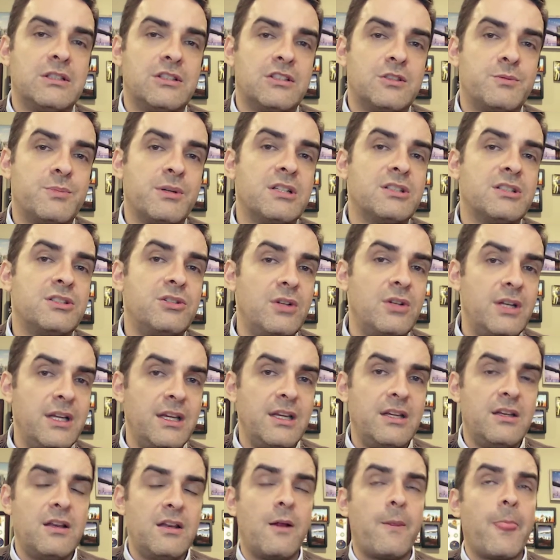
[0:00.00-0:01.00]
because you
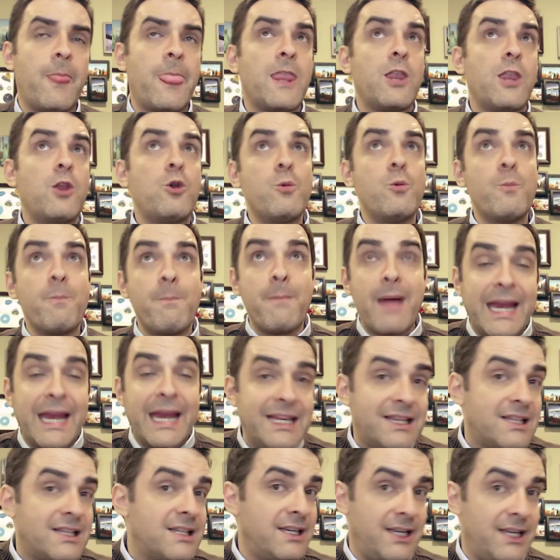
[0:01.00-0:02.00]
need you
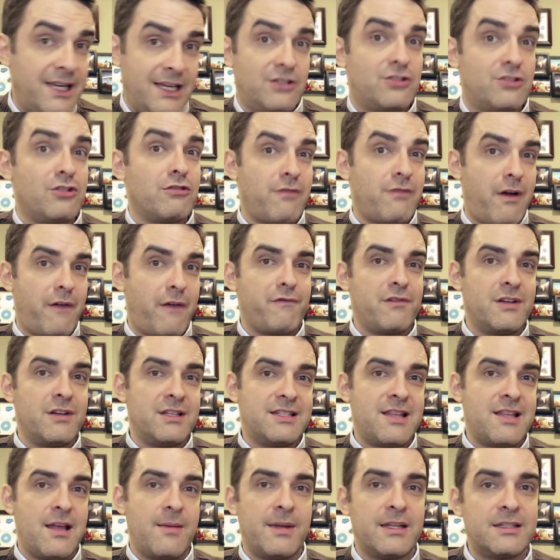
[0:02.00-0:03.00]
might need to reference
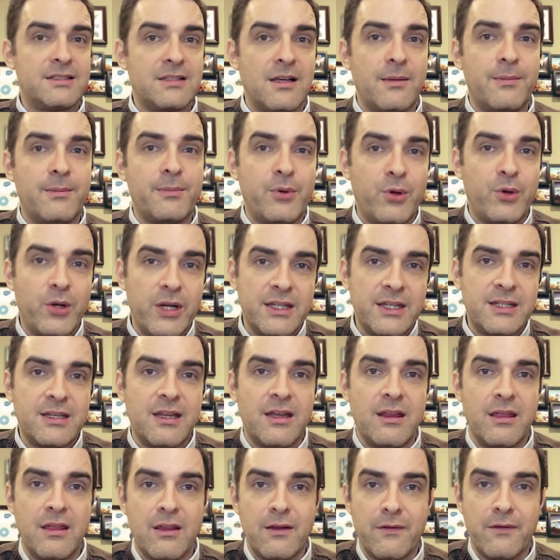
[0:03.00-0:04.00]
them at some point
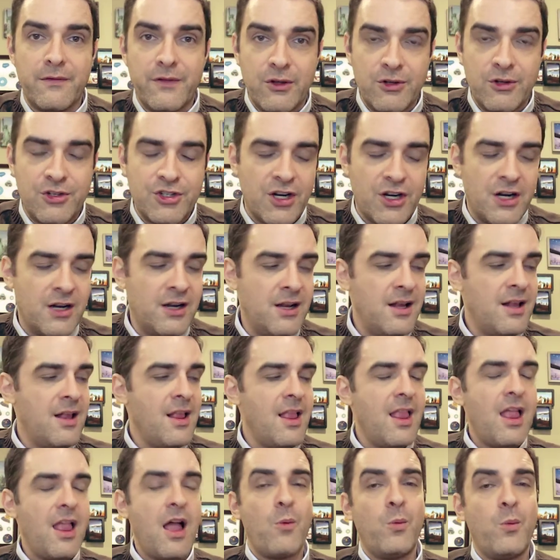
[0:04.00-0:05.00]
in the future.
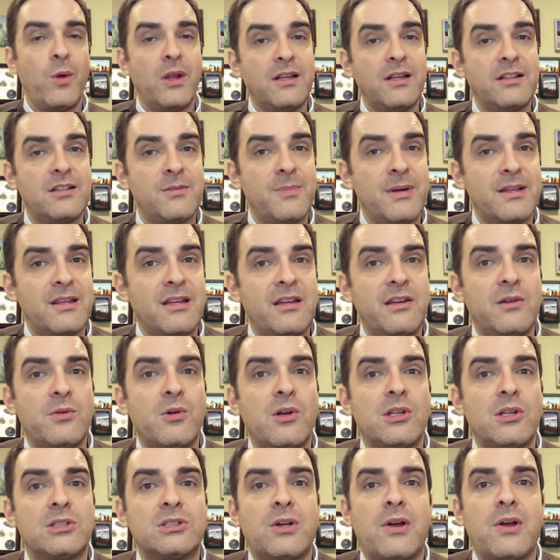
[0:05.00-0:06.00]
I'm willing to bet that you
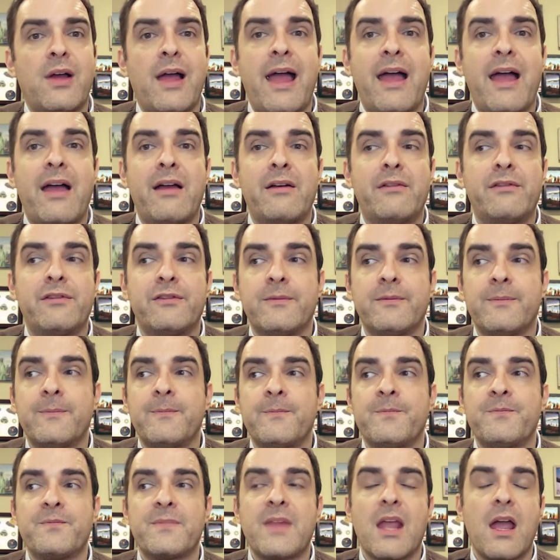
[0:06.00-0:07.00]
also have
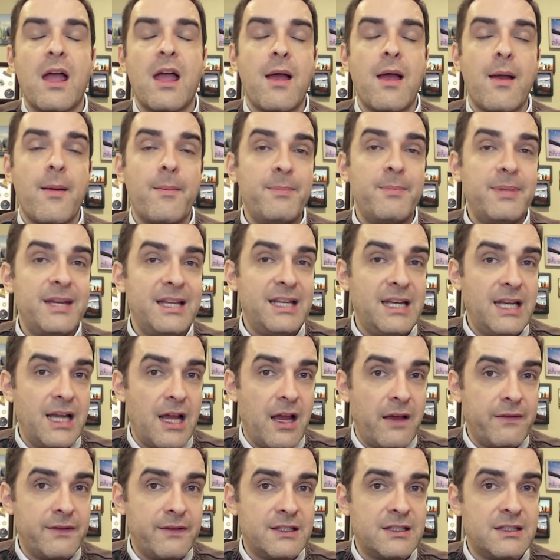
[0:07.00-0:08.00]

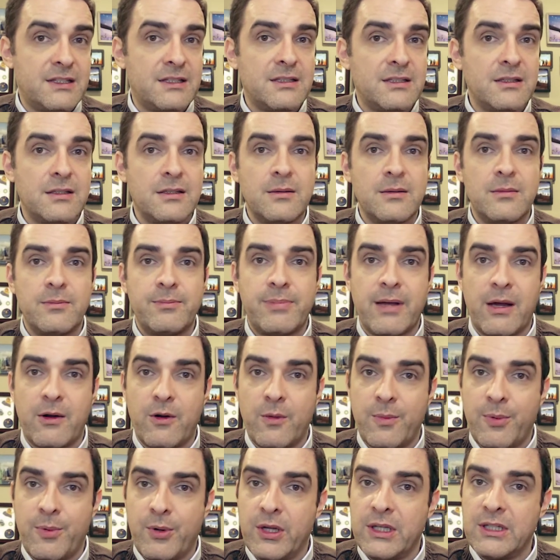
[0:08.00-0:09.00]
PDFs,
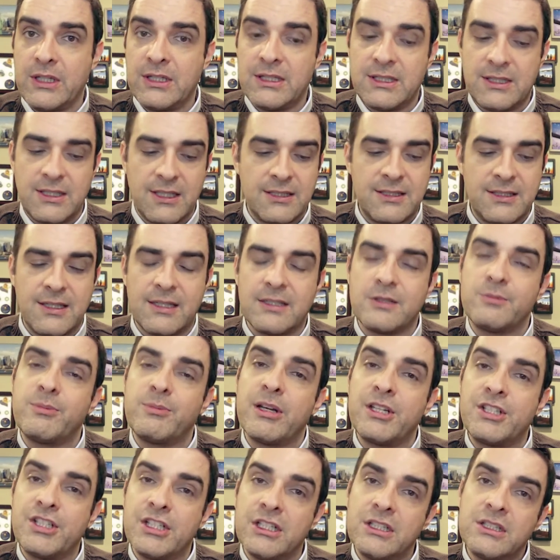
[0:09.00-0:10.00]
PowerPoints, Excel
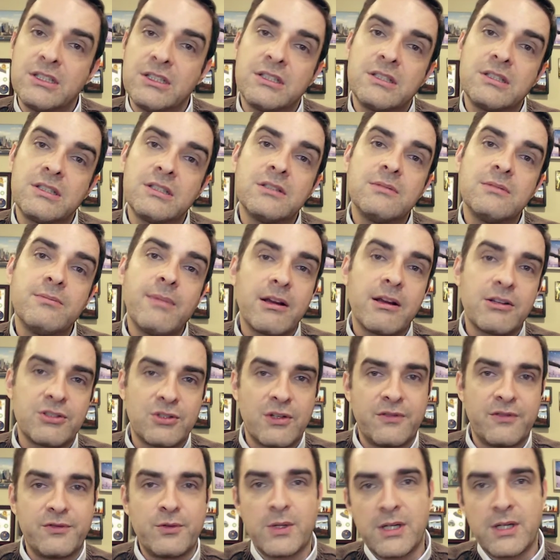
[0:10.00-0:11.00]
spreadsheets,
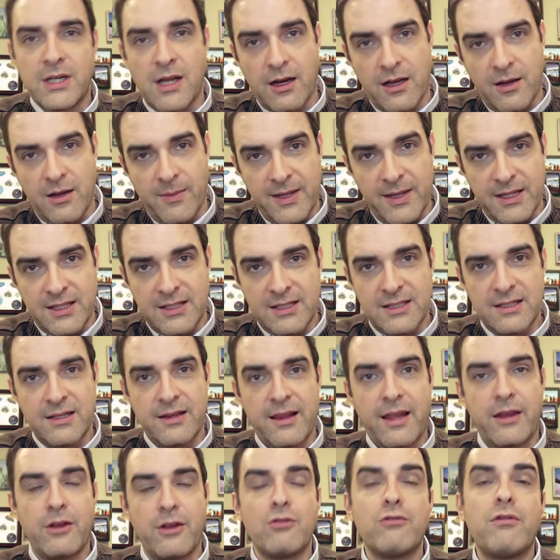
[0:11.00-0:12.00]
Microsoft Word documents
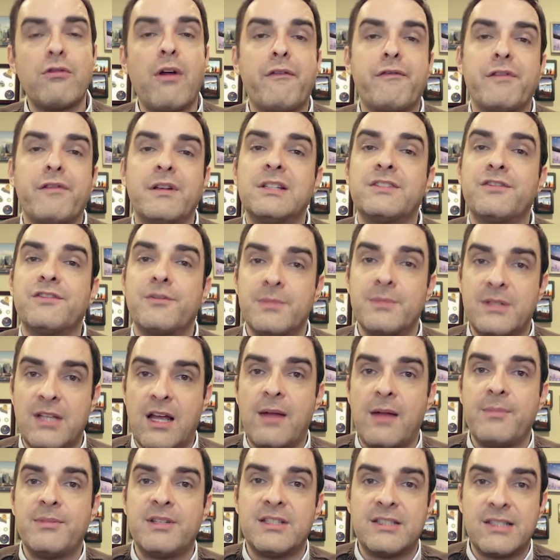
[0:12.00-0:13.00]
that you reference from
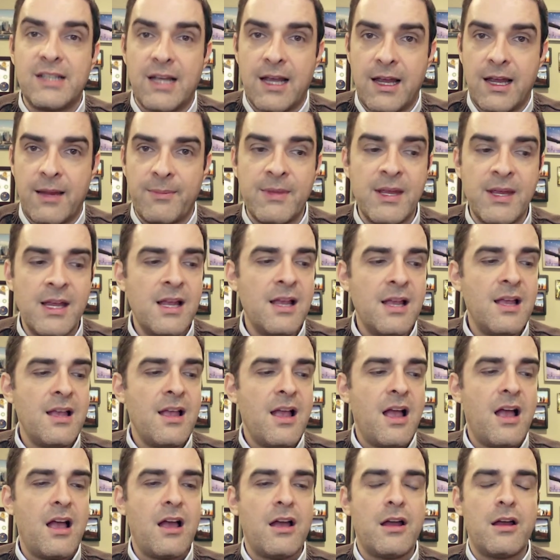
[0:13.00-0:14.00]
time to time
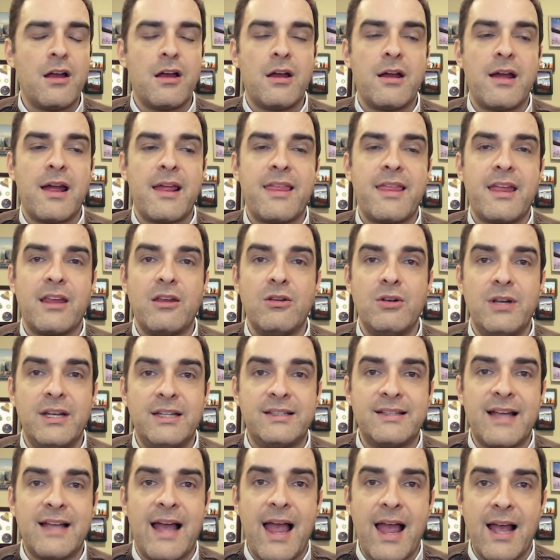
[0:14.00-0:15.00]
uh, that you need
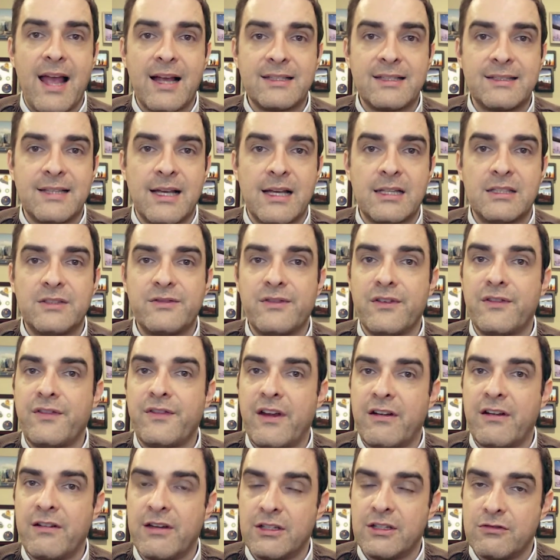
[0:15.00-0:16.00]
to access for
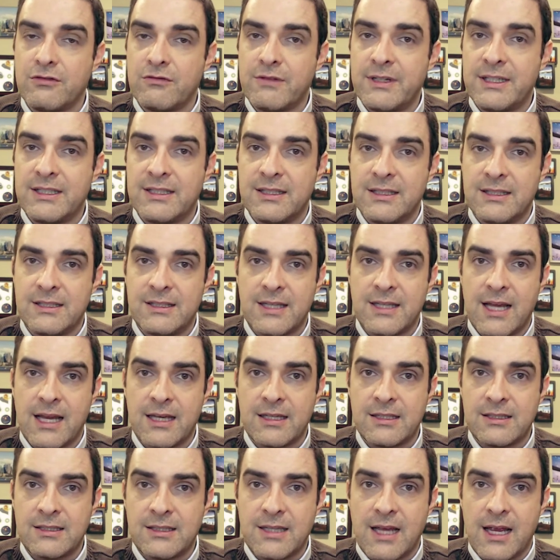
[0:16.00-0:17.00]
various reasons
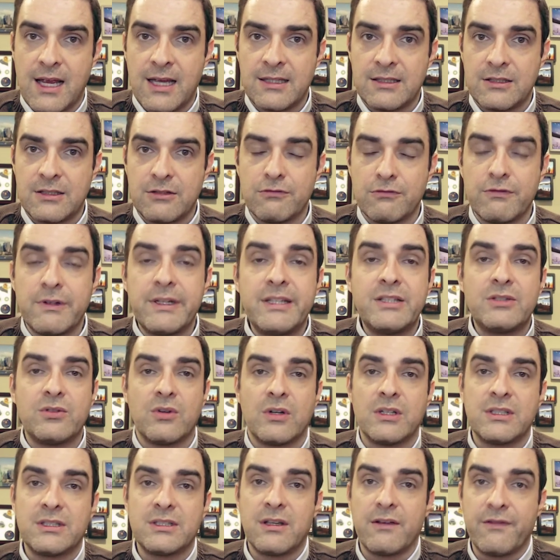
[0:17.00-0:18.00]
as, as a
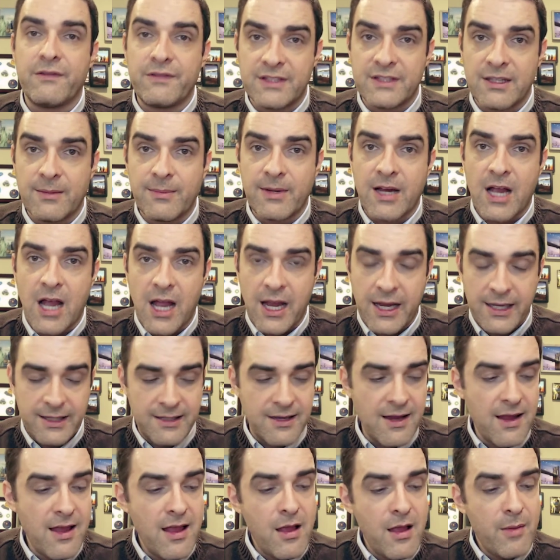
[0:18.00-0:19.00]
resource of some kind.
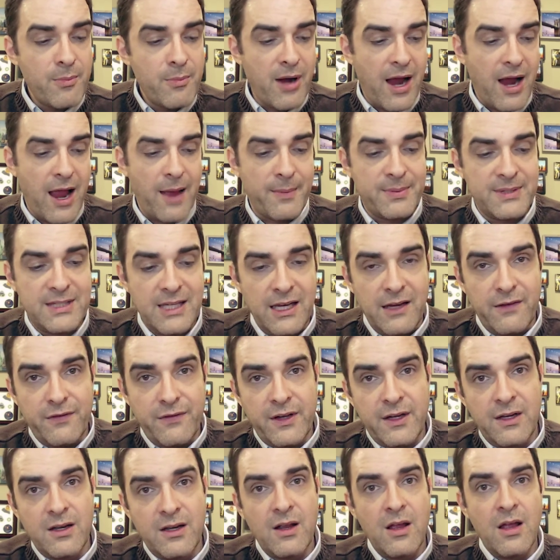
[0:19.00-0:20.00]
Perhaps
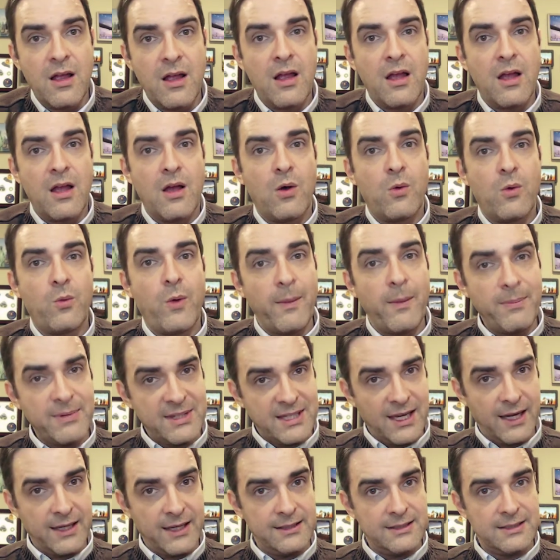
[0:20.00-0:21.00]
even
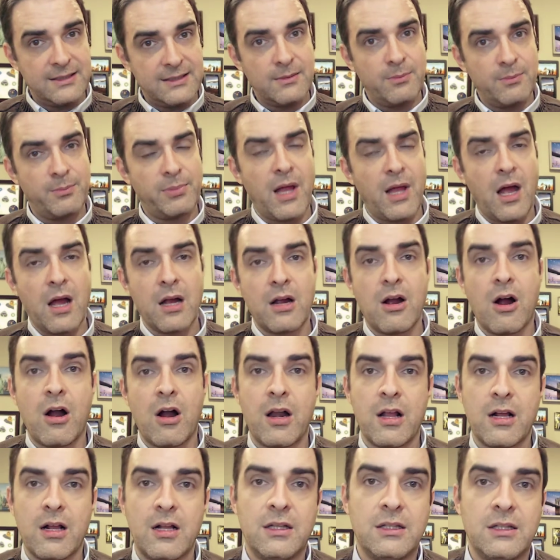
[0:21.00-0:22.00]
websites, blog
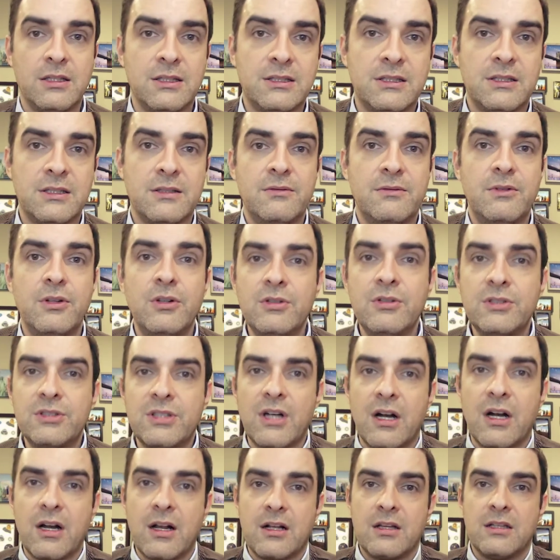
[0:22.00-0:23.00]
articles, news
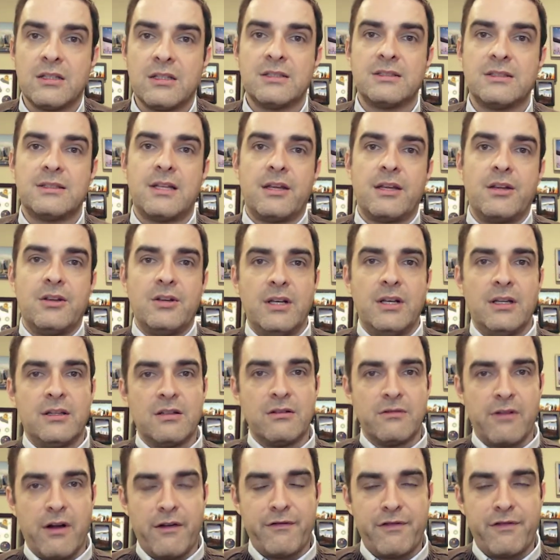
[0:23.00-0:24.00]
articles that you need to
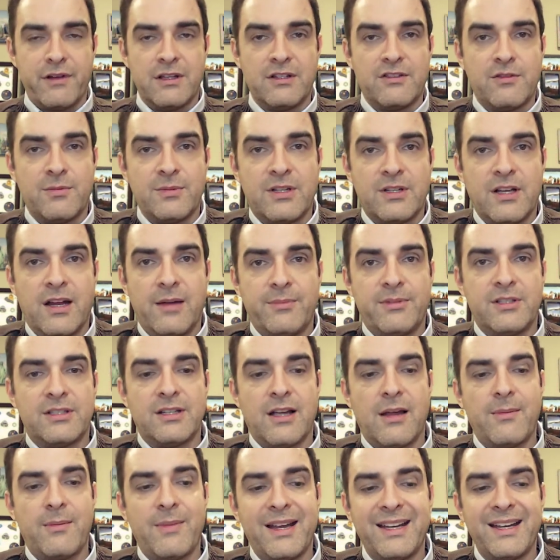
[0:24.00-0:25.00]
reference from time to
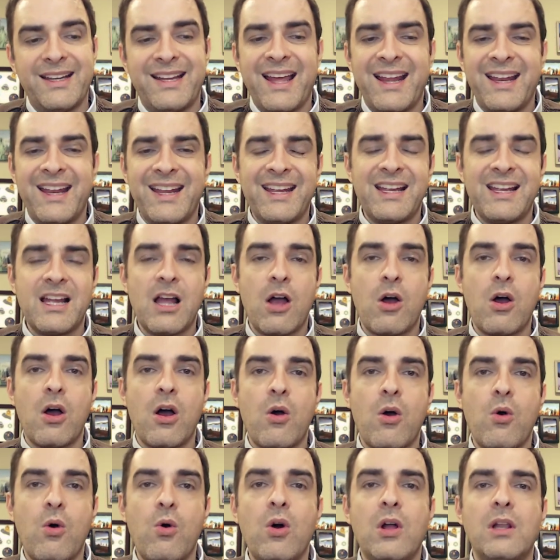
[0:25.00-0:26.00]
time. And getting
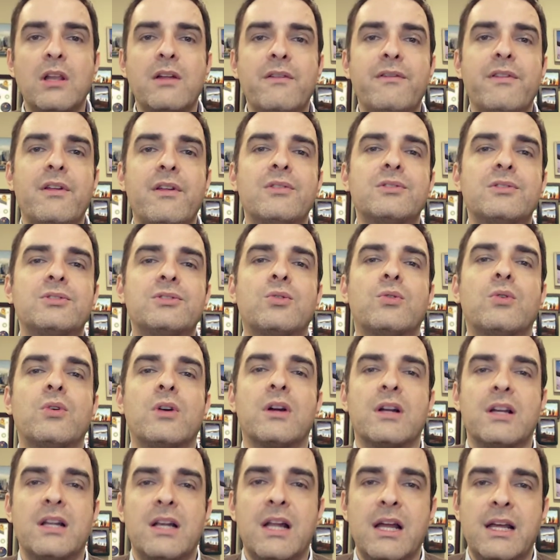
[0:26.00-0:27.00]
all of those
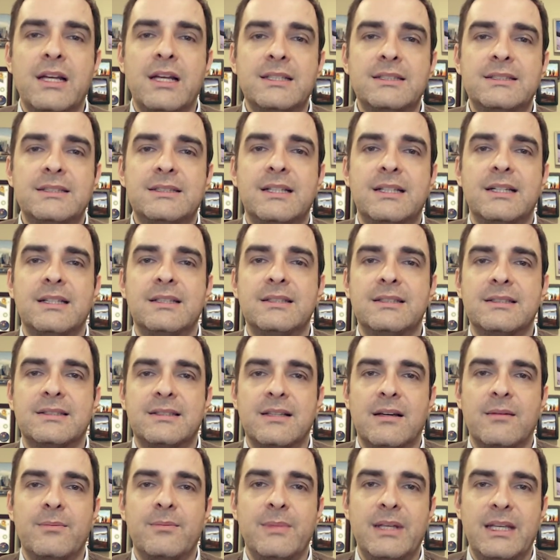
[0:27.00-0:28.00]
organized in
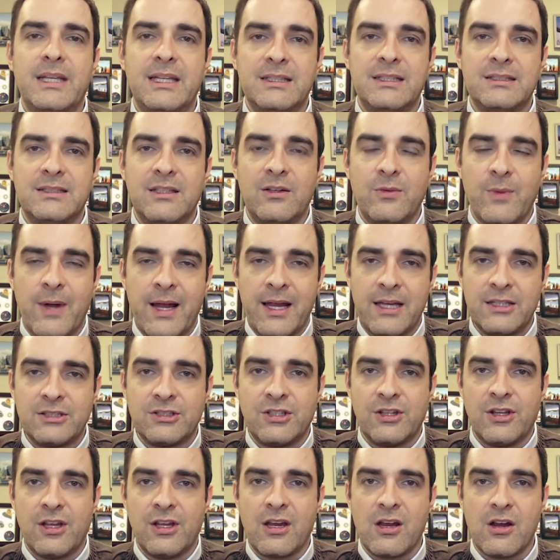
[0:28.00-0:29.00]
some easy way so
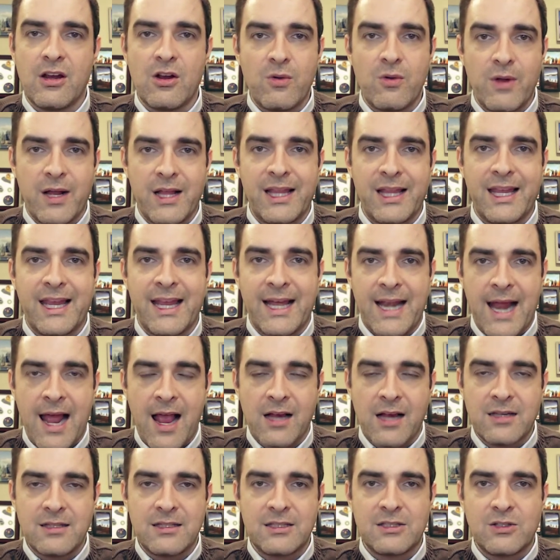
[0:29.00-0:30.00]
that you can quickly get
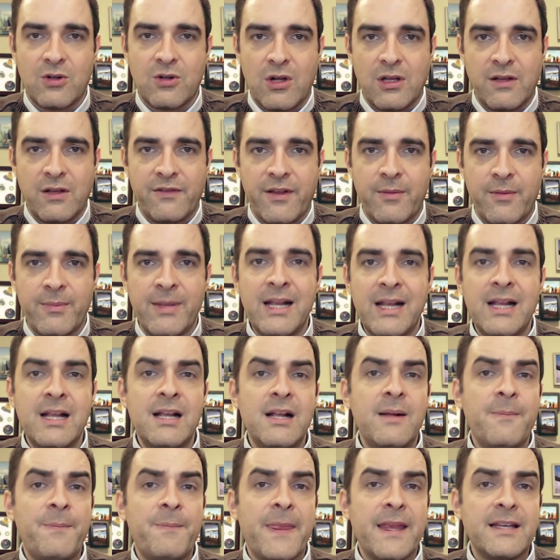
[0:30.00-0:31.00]
access to all of them
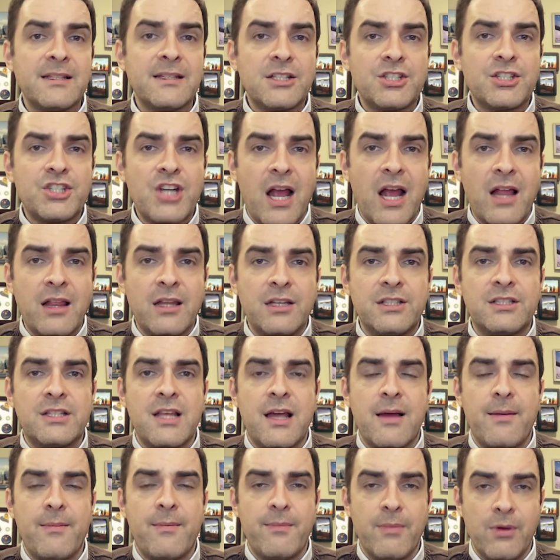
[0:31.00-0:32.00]
is a challenge
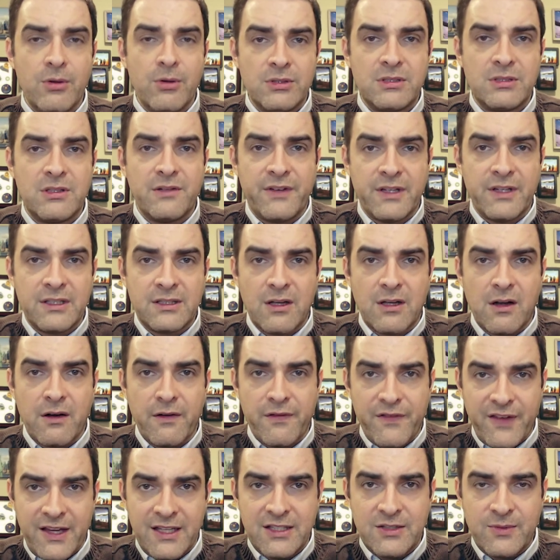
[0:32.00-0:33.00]
that most of us are
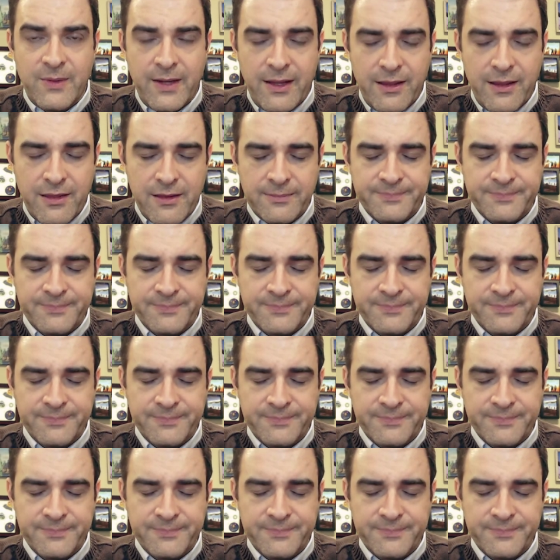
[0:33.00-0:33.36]
faced with.